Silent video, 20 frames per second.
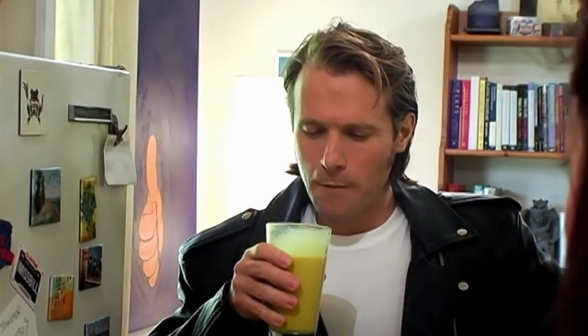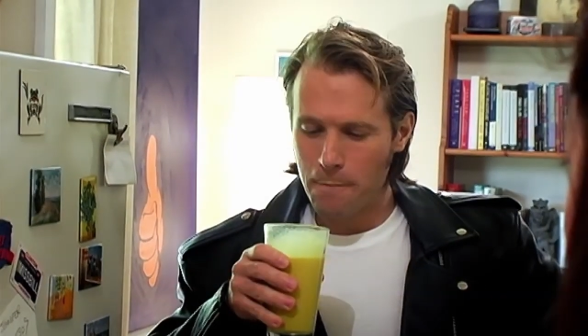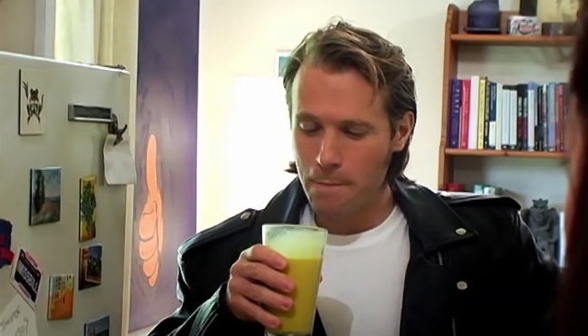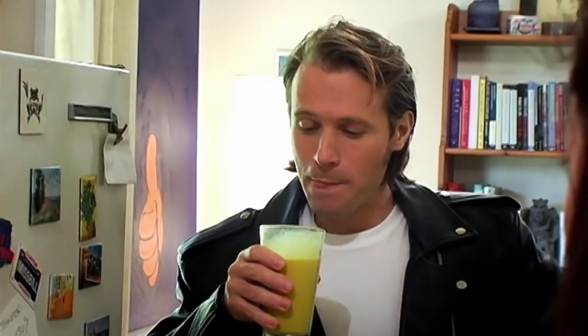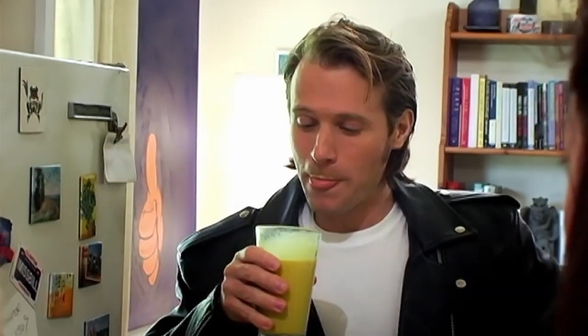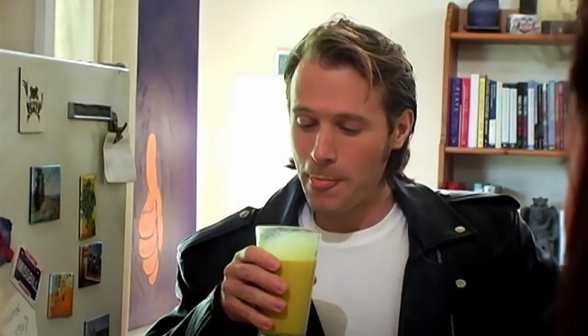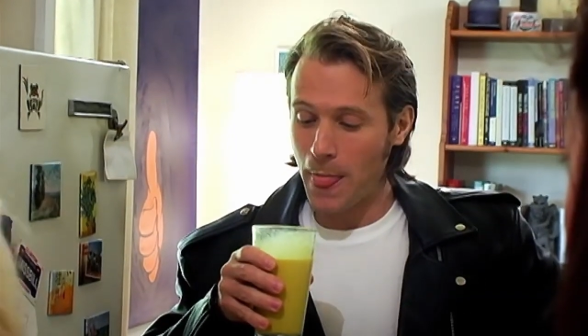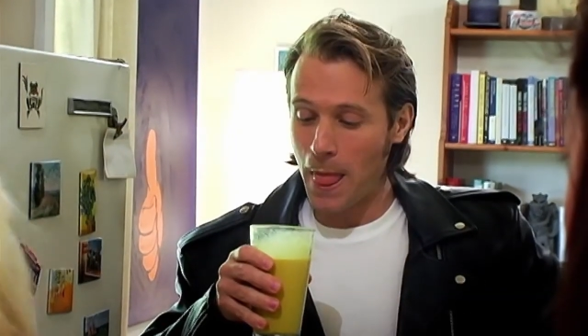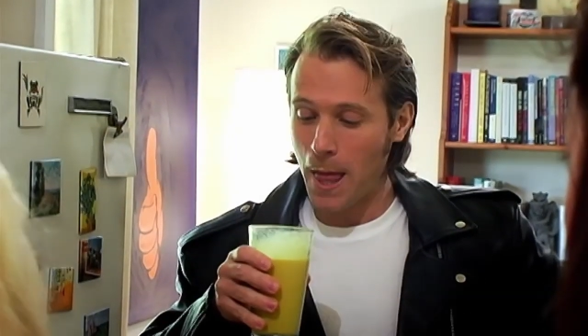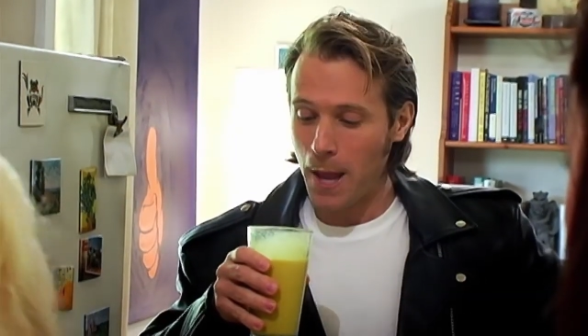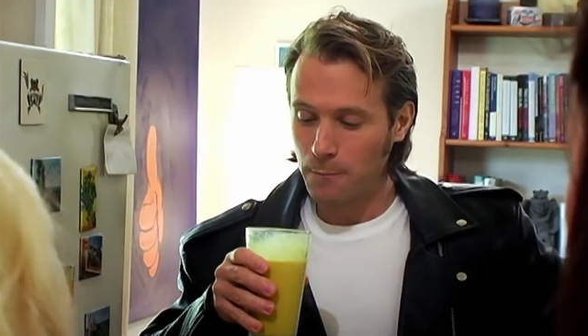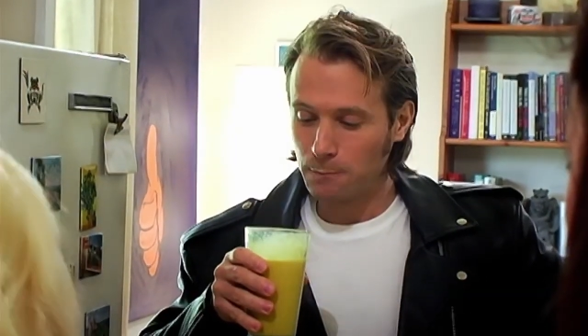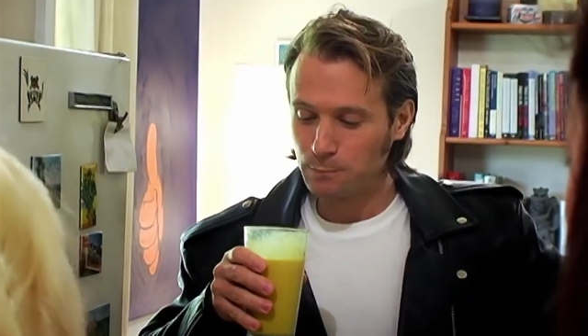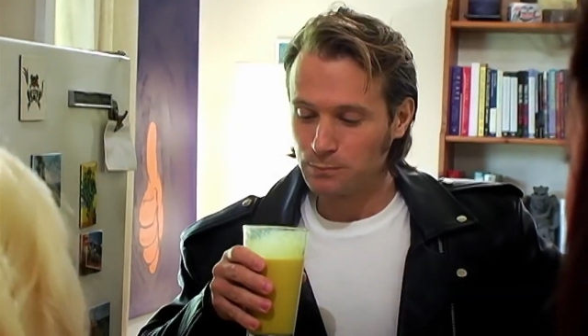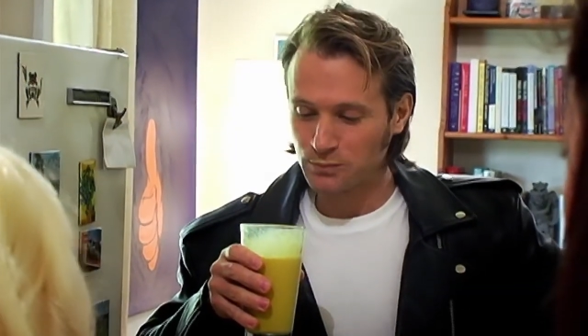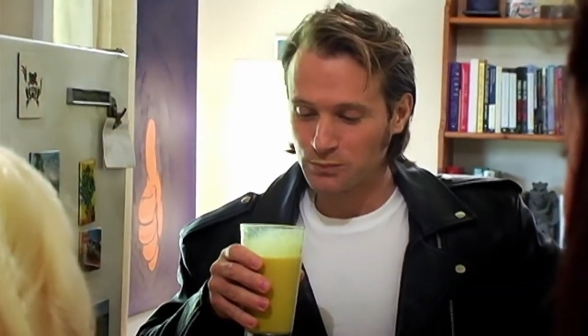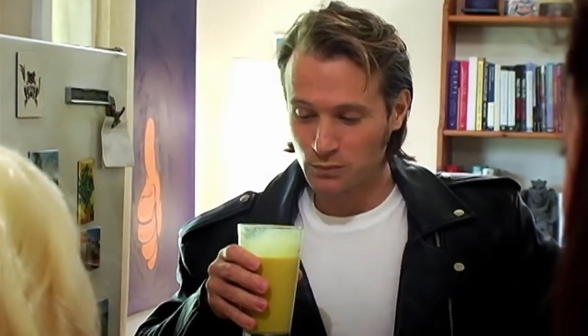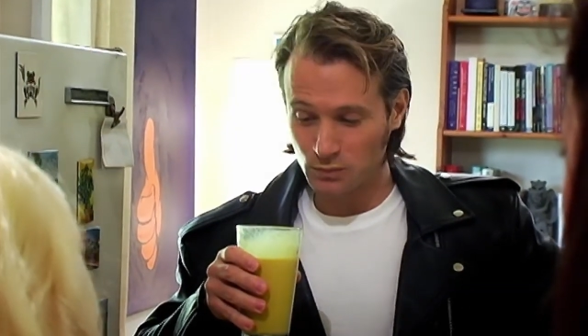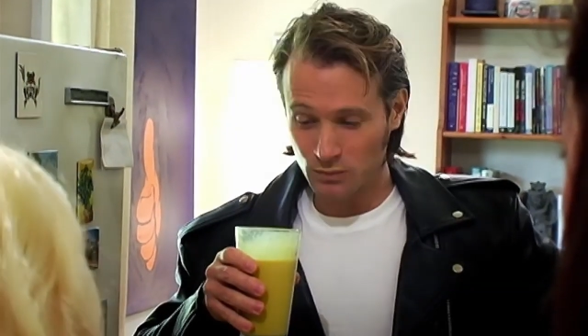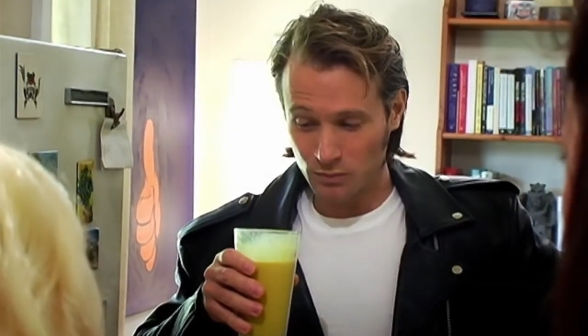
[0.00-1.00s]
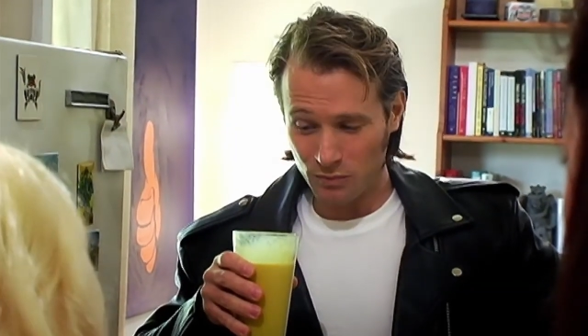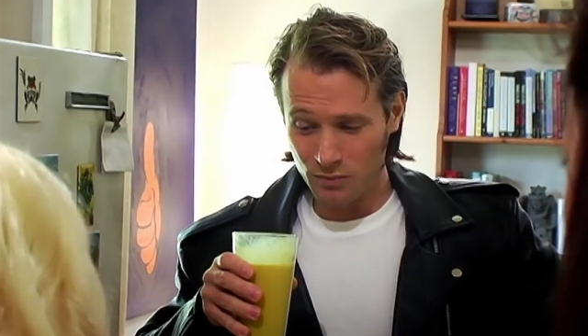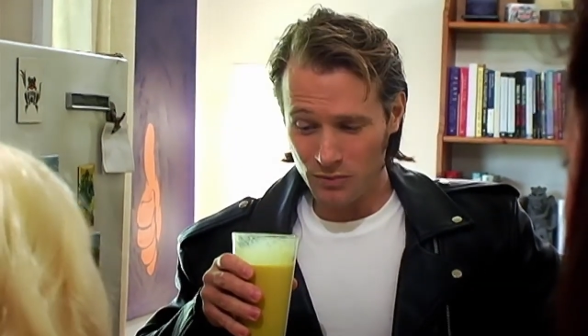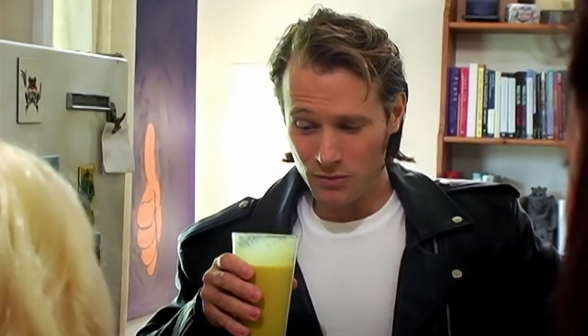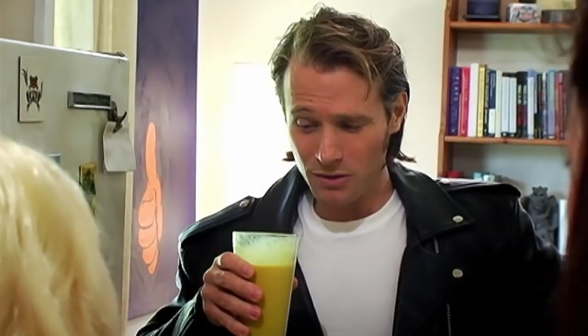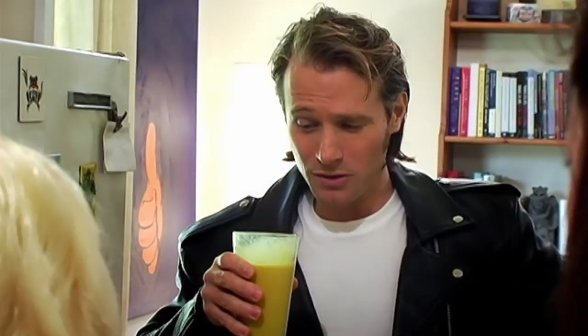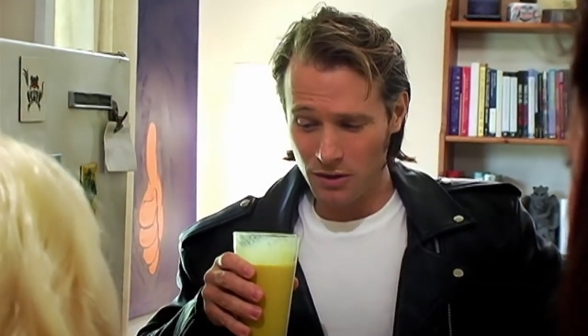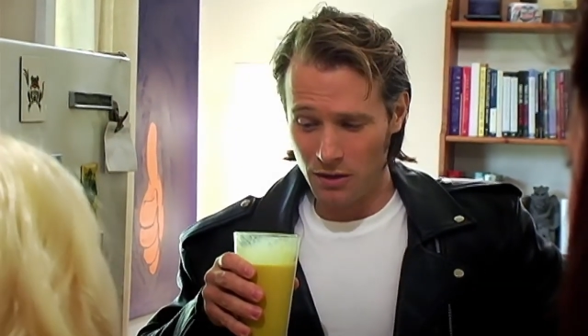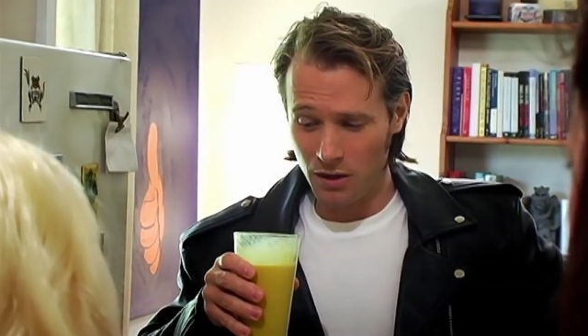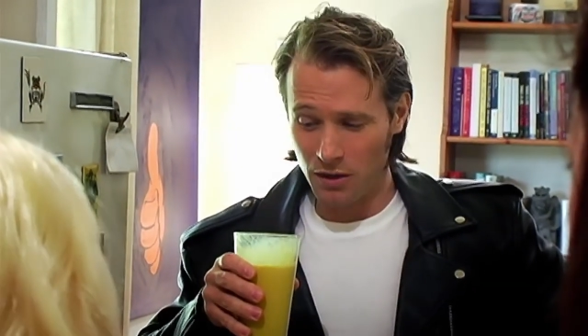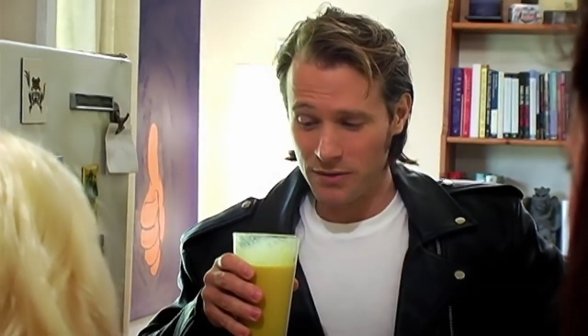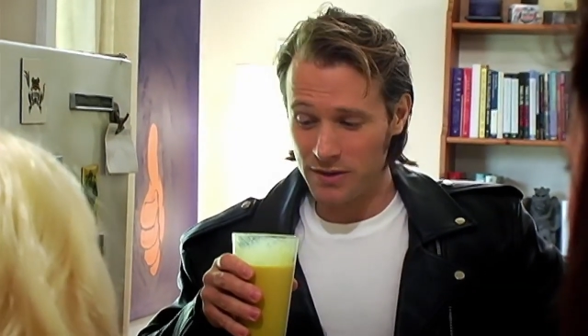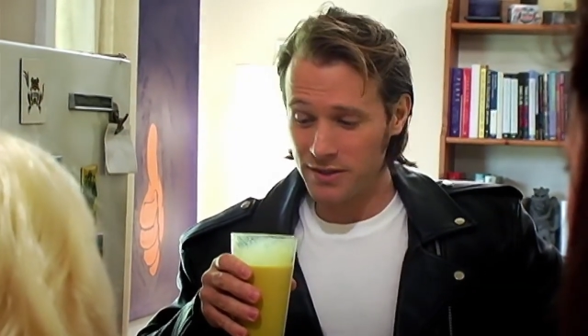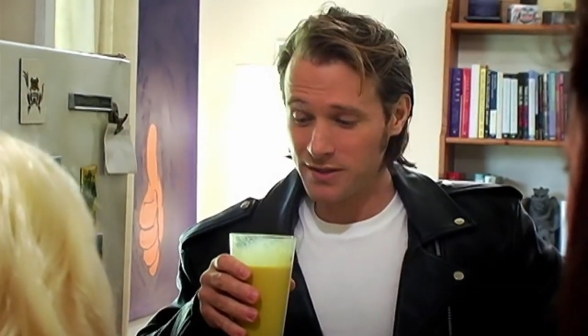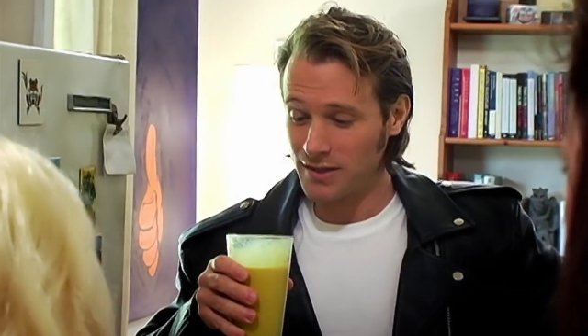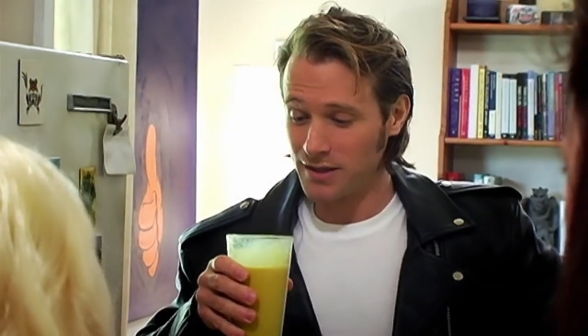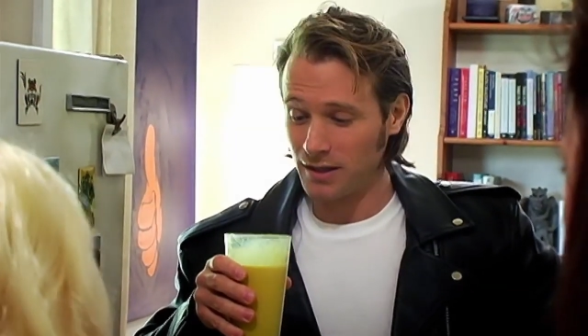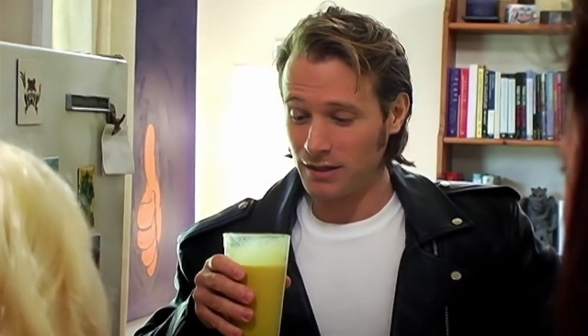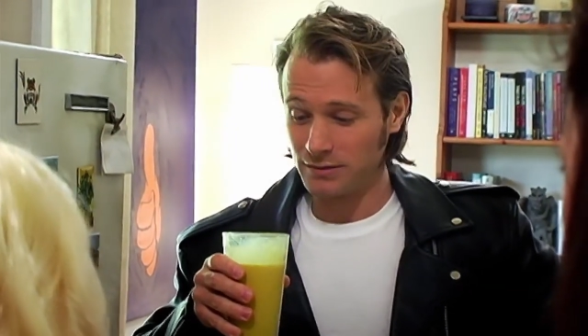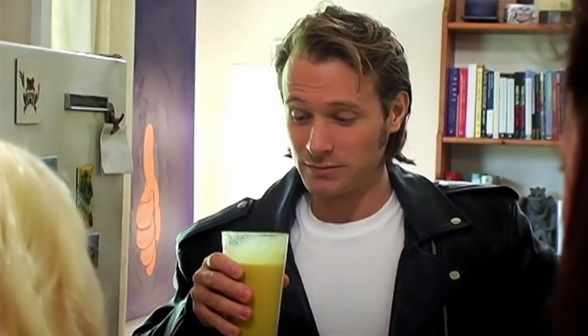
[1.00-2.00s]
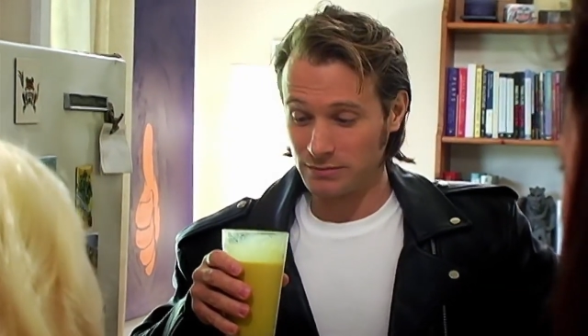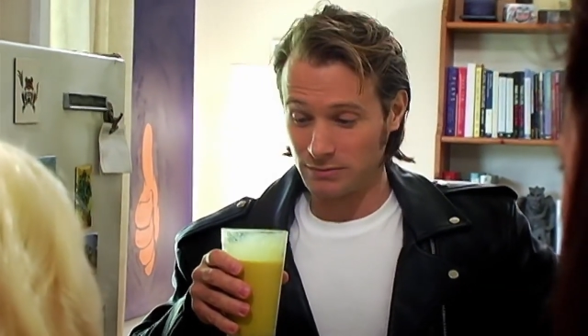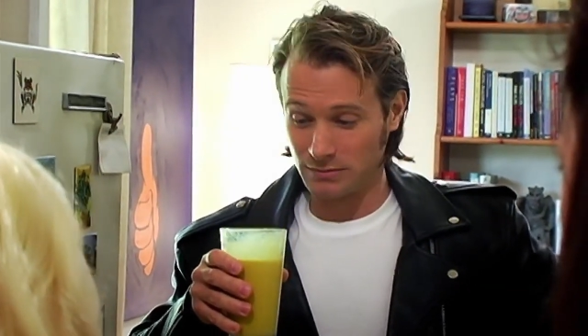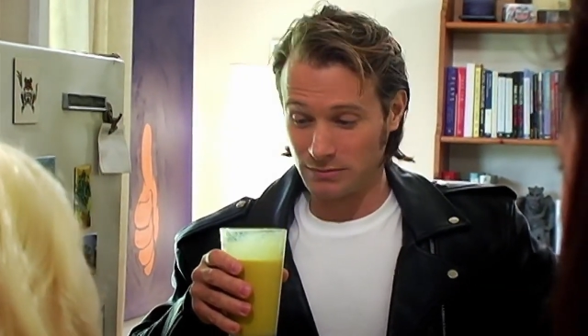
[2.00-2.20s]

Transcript: Hmm. Oh, this uh,